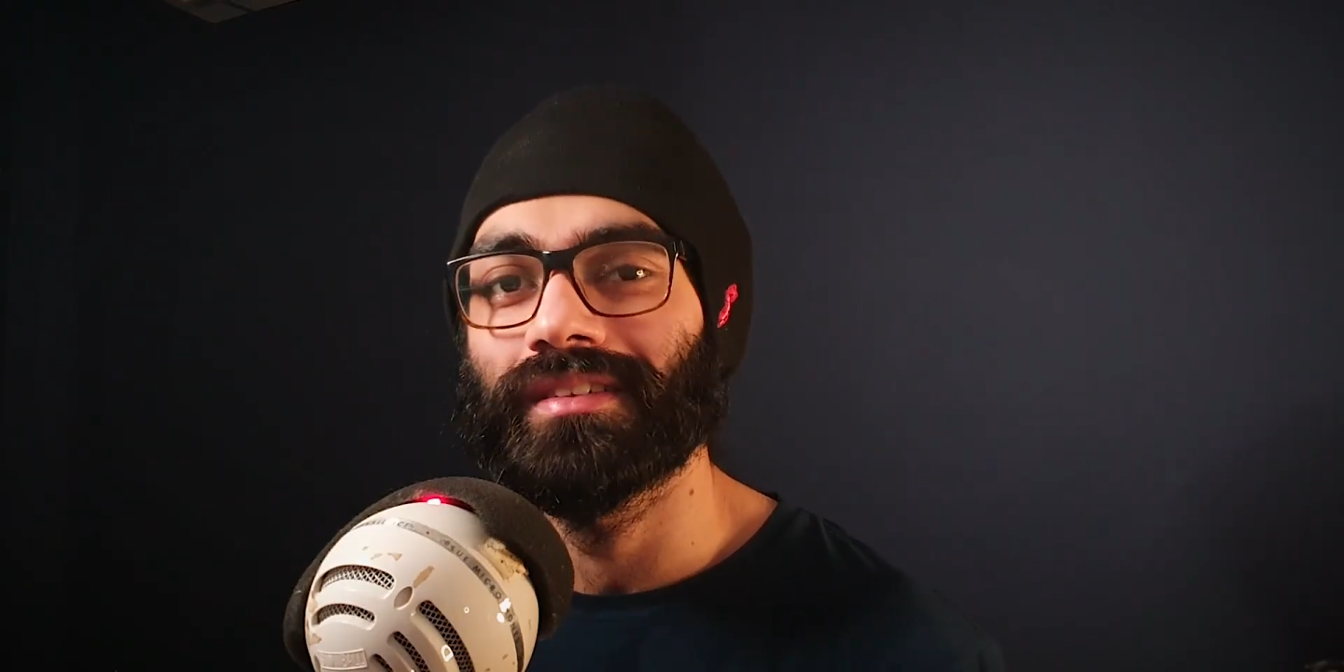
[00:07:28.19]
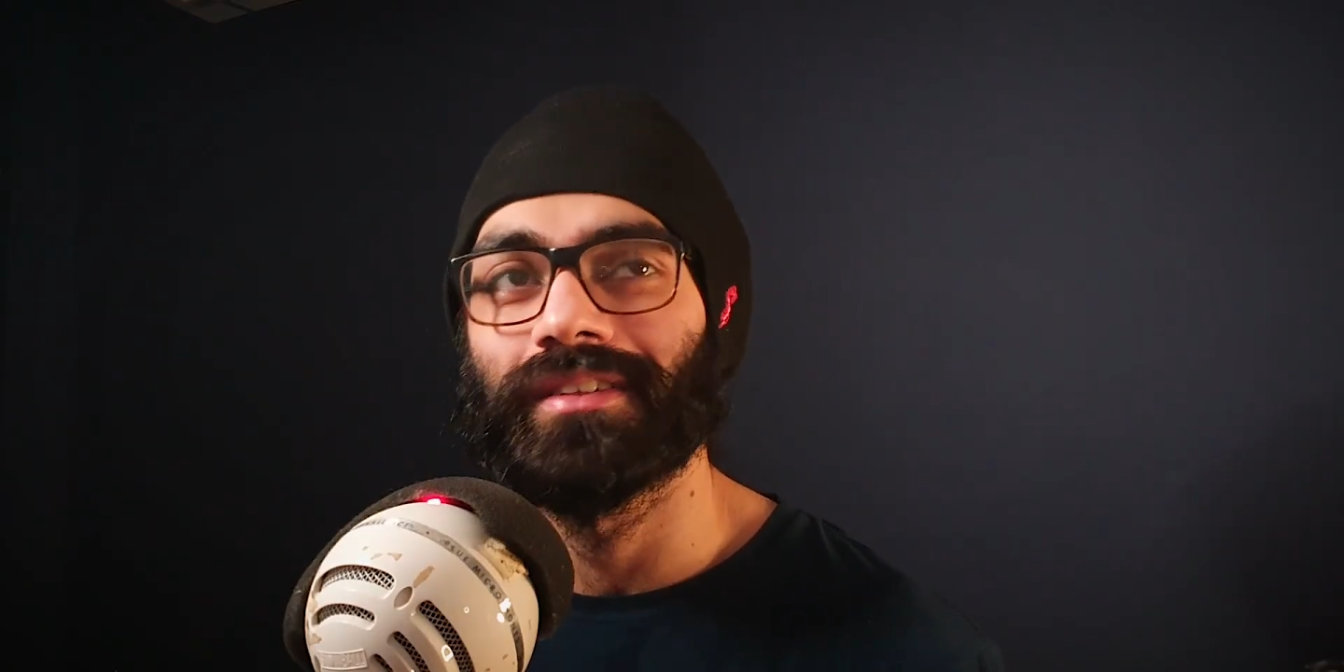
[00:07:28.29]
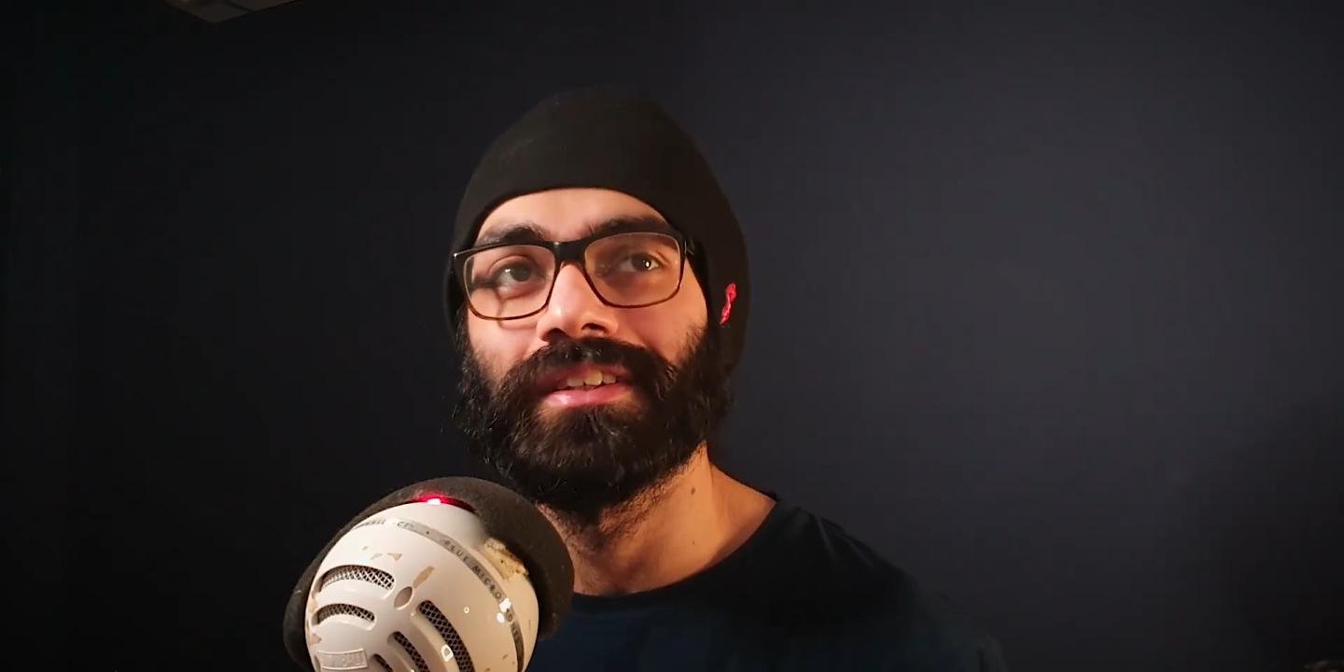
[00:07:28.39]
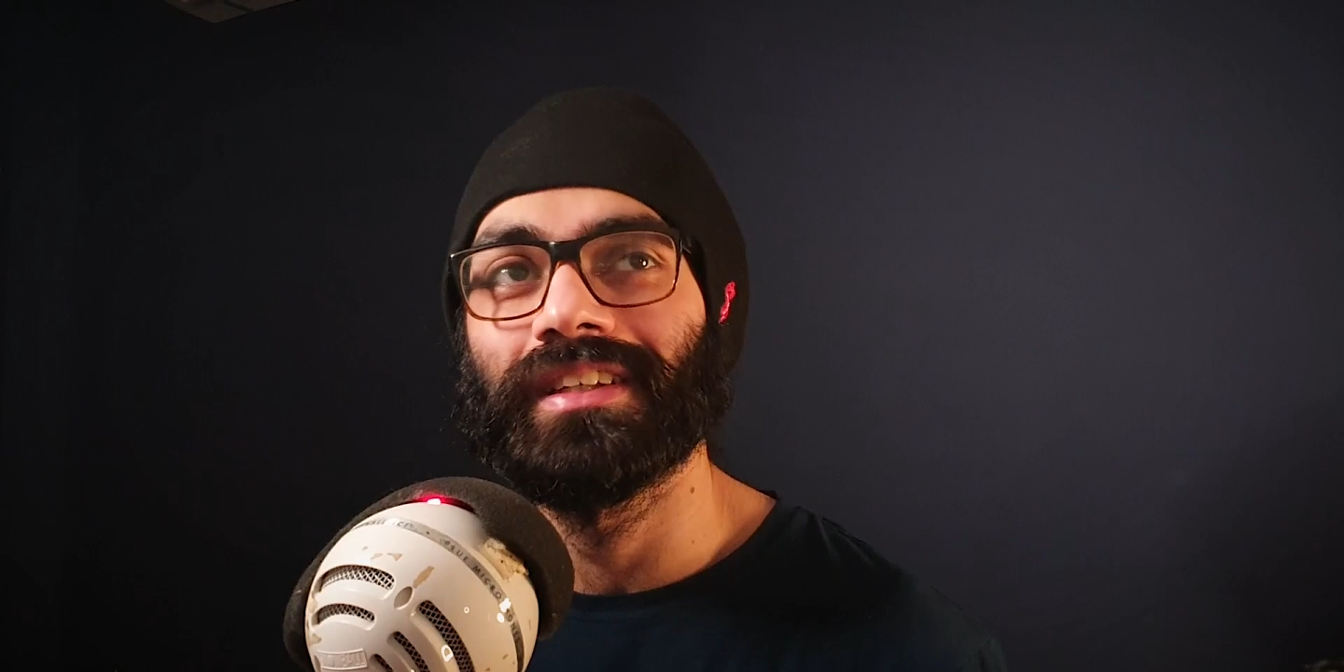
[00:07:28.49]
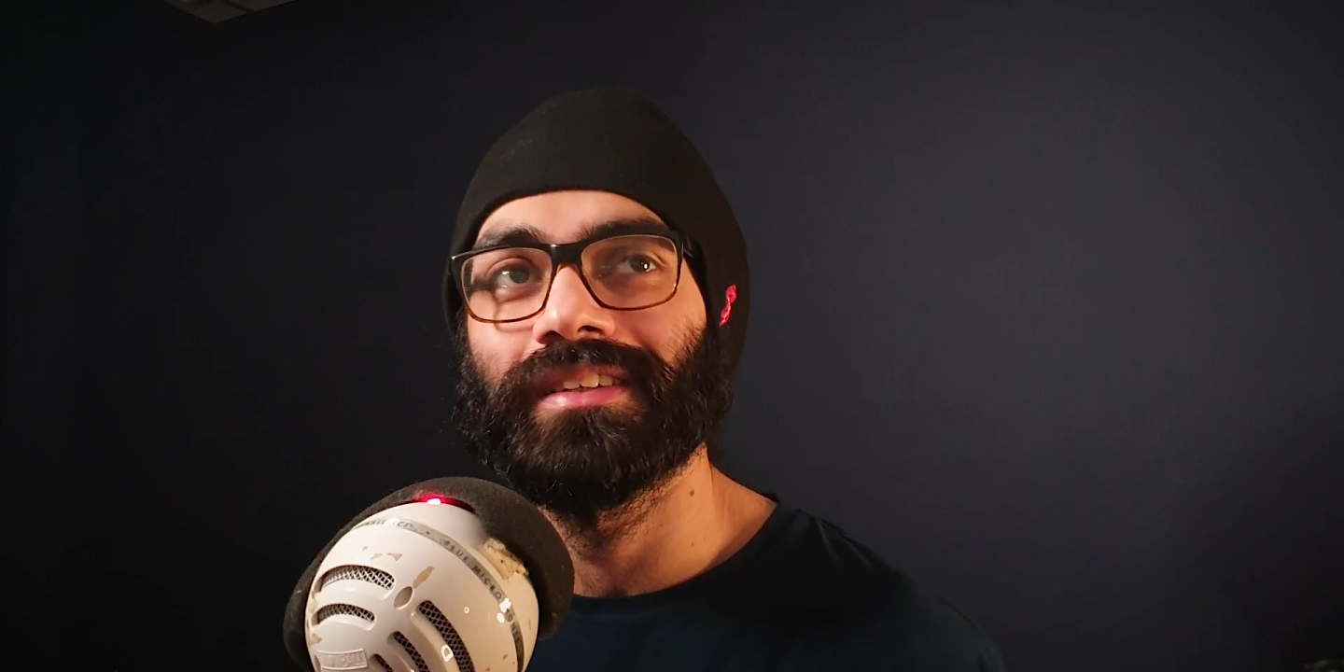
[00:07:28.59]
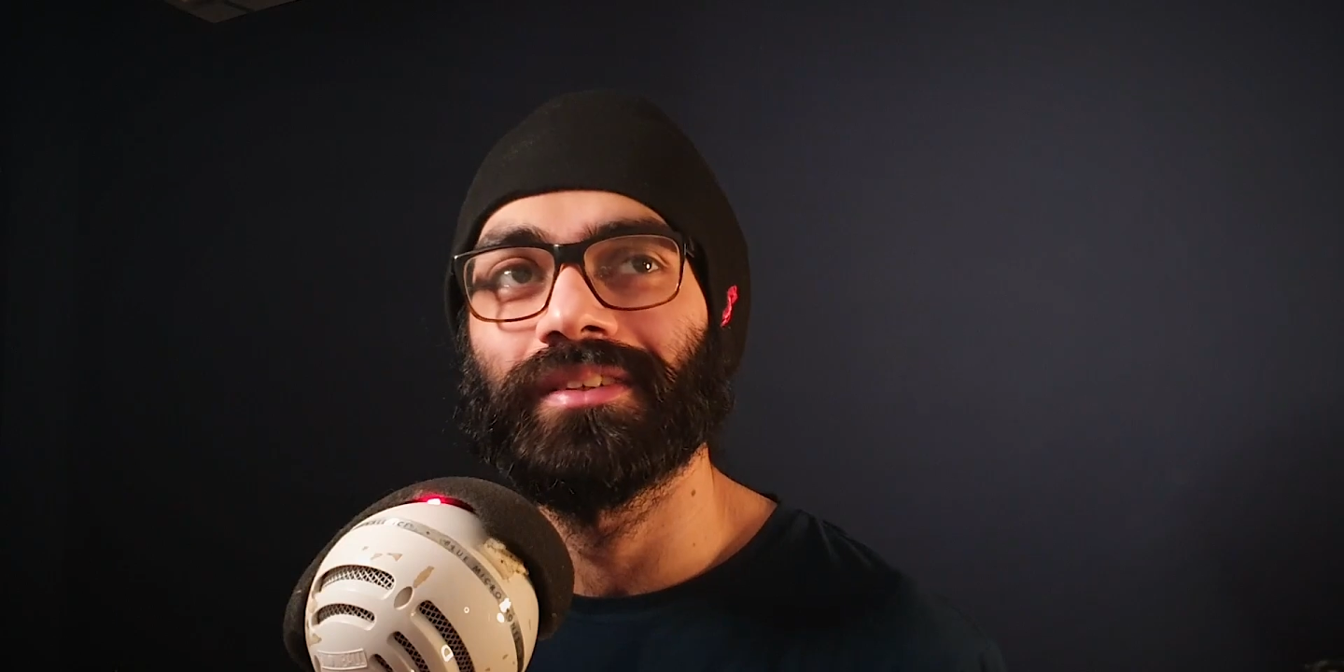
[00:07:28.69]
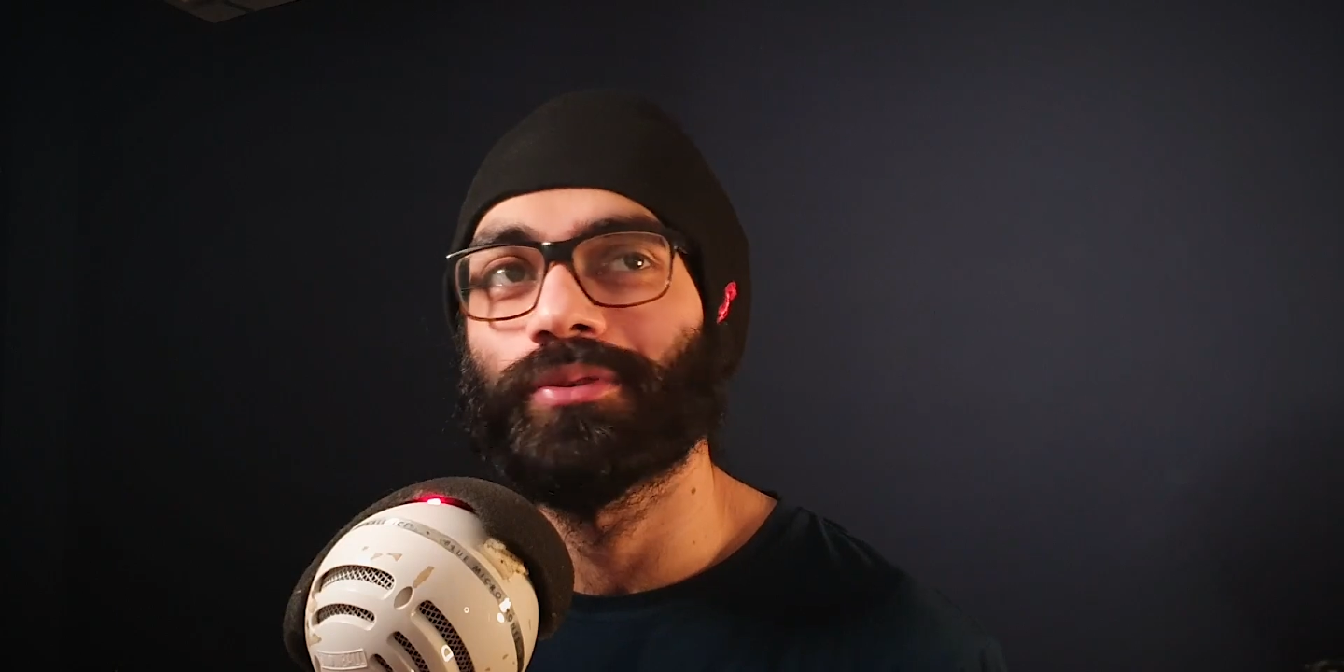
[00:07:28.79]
13,